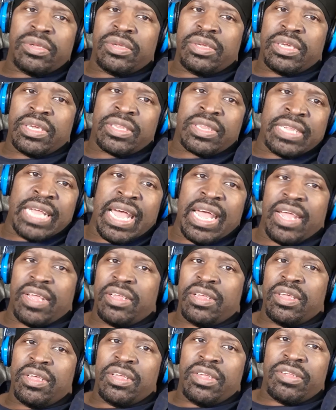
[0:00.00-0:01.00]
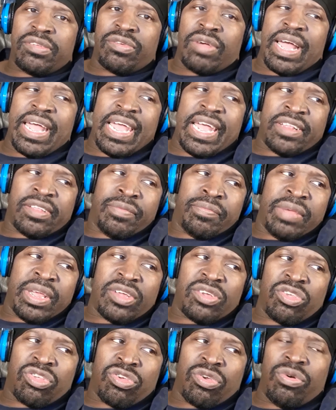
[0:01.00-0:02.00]
It's not. So I had to
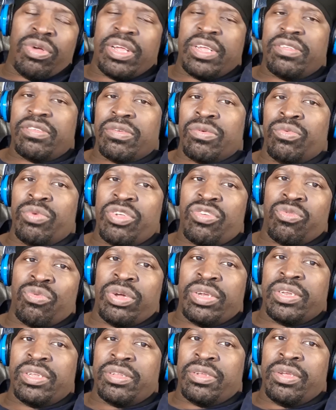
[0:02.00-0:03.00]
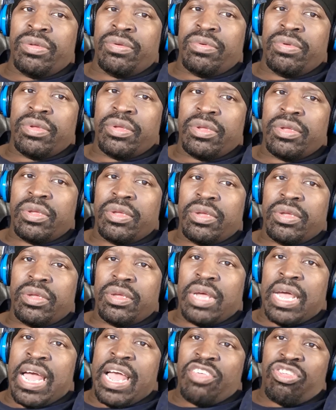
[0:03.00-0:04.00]
make a choice which one to do.
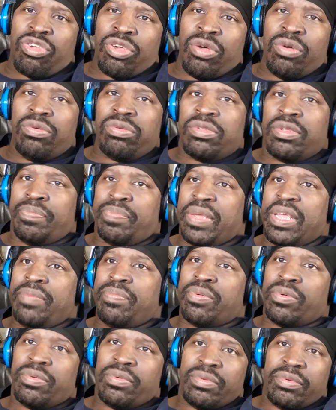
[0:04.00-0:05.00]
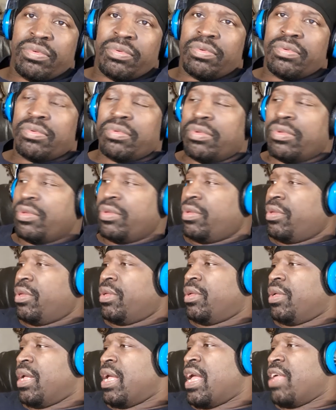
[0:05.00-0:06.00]
I chose the people.
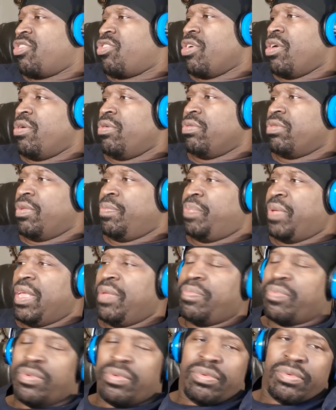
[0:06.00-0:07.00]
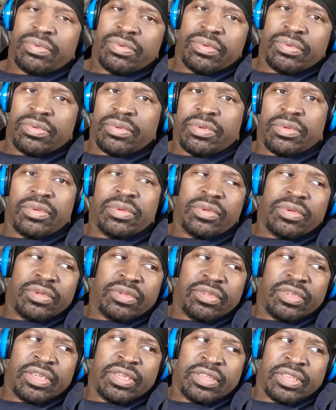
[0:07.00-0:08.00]
I chose the people
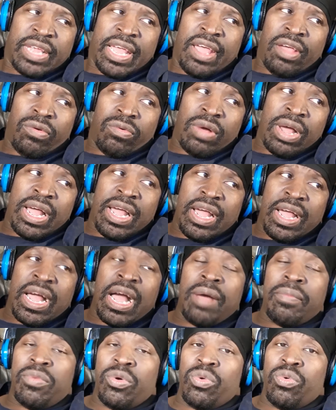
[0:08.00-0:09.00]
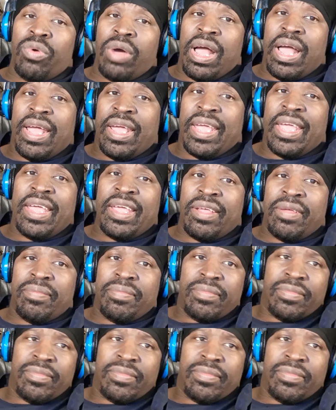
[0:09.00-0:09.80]
and that's why I'm who I am.